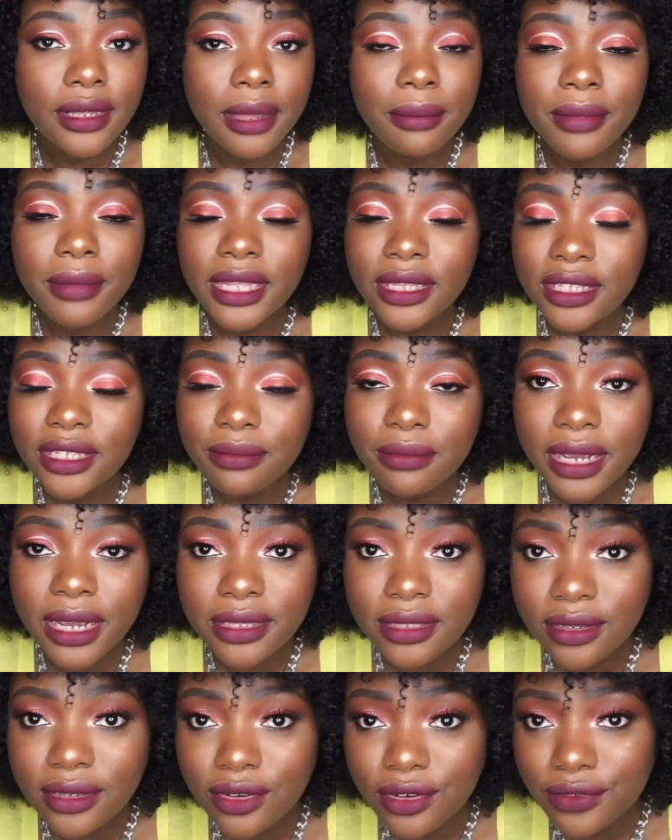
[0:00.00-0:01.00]
I made it
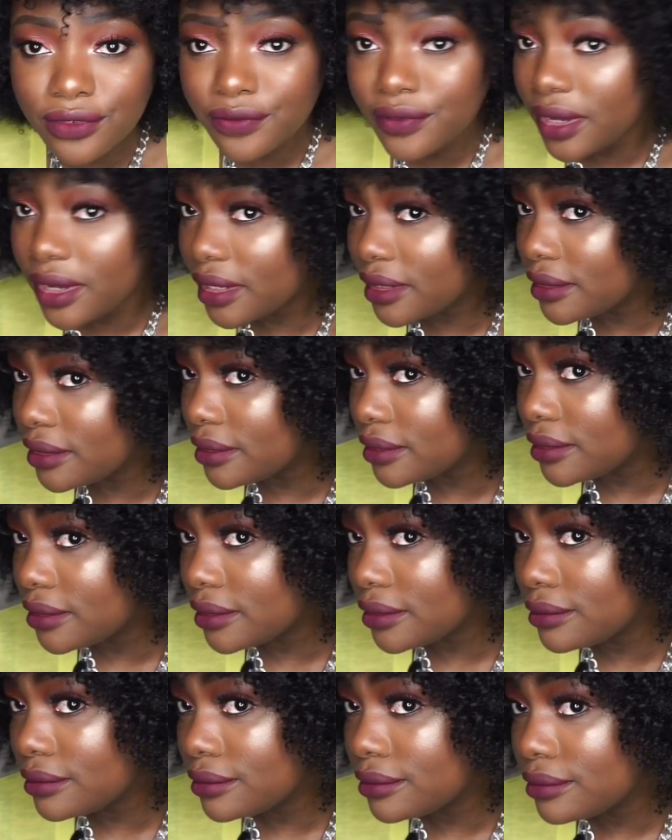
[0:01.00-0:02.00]
myself and
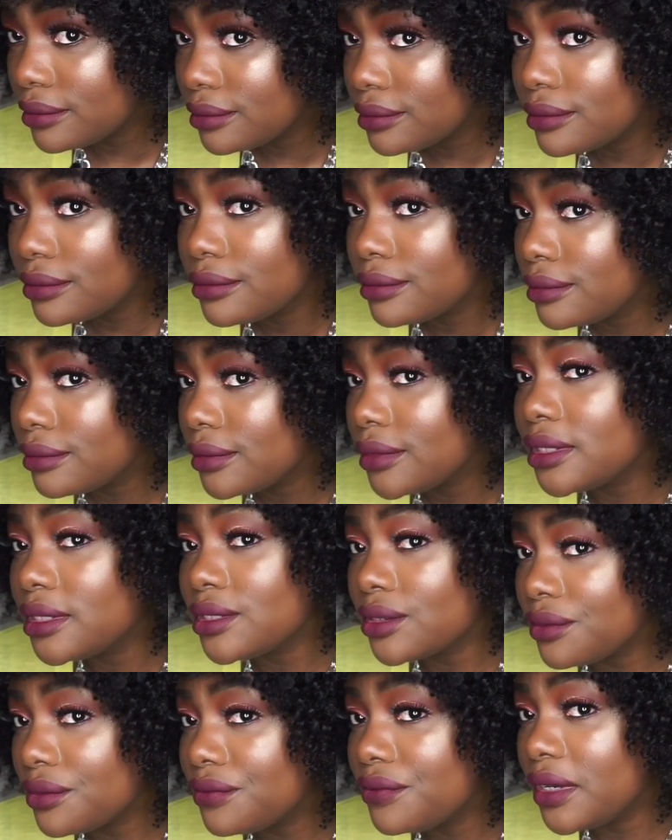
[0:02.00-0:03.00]

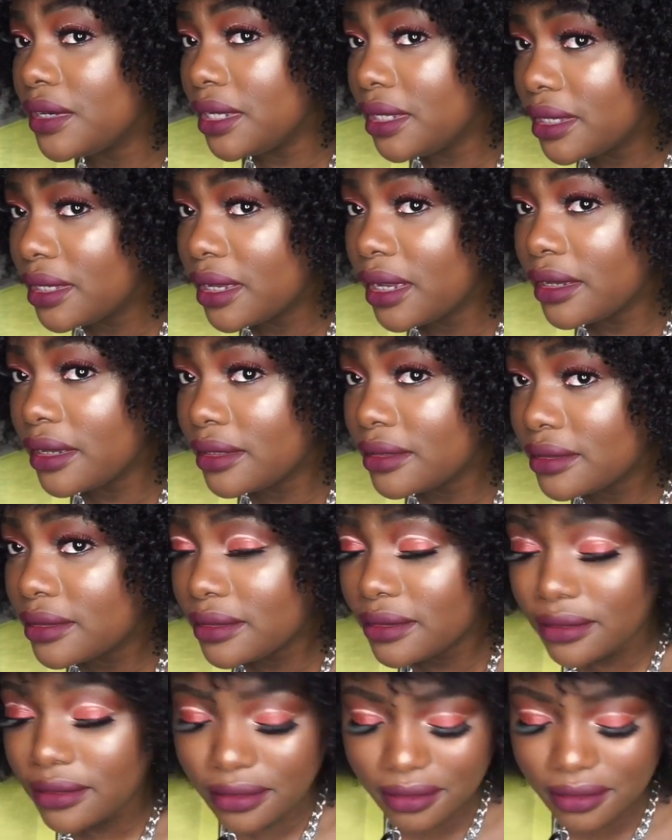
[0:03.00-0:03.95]
it's on fleek, guys.